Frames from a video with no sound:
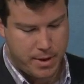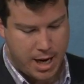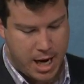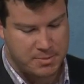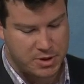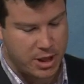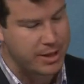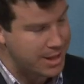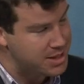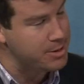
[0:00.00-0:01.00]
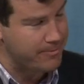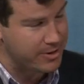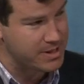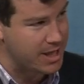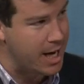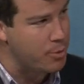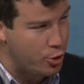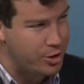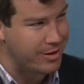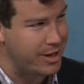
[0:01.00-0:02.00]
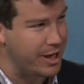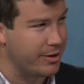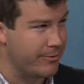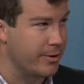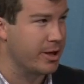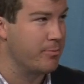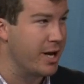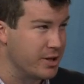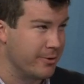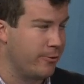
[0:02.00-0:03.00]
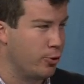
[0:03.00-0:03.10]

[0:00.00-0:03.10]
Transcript: Harbs, a tip for this game, who do you think compared to the